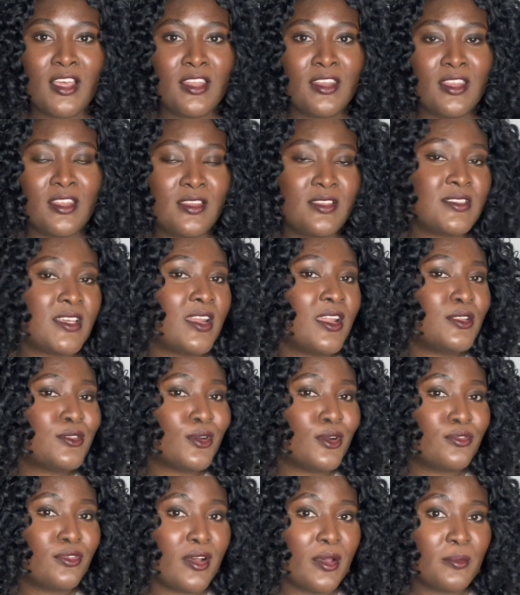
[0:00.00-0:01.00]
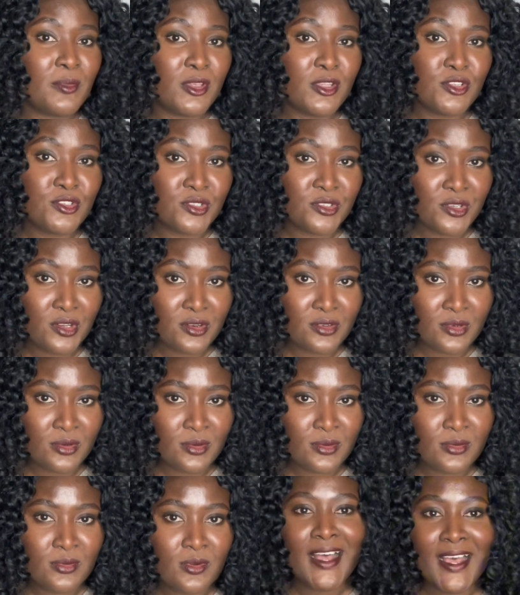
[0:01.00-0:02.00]
They decided to offer me a junior
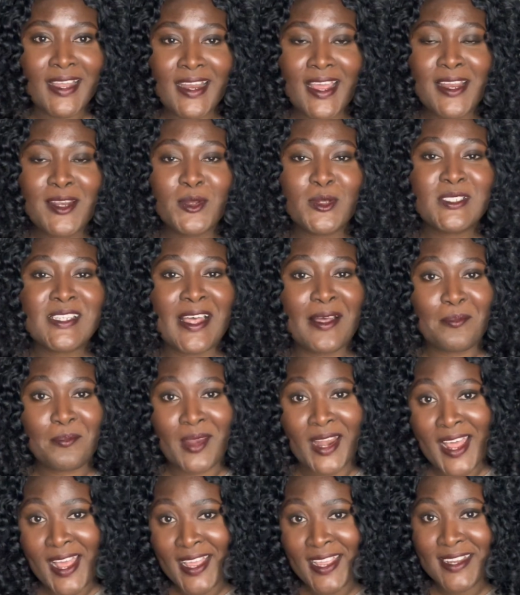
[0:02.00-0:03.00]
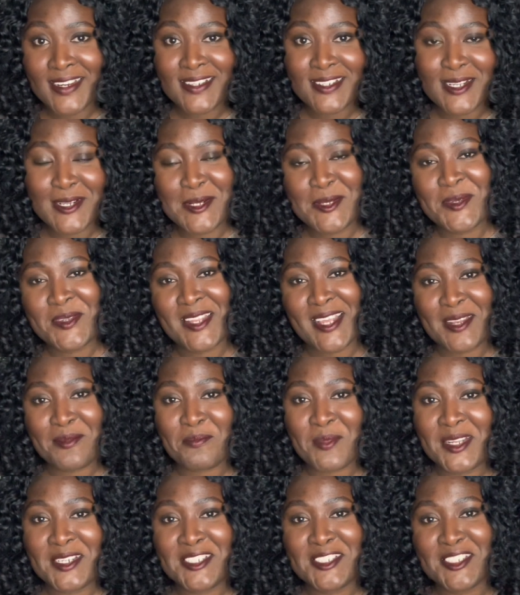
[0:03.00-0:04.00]
role. Had I not applied to that
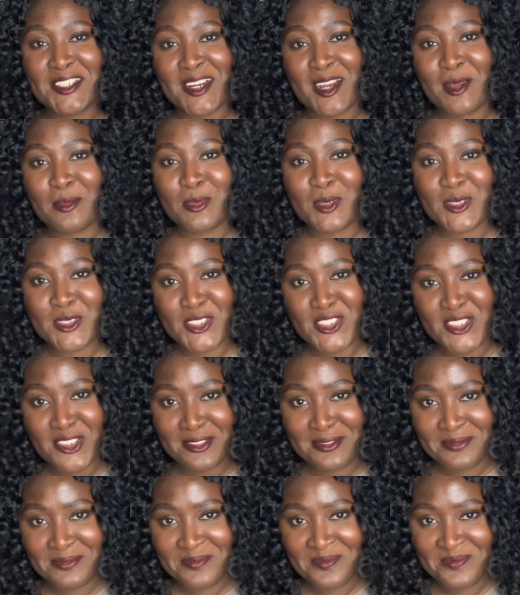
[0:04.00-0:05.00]
managerial position,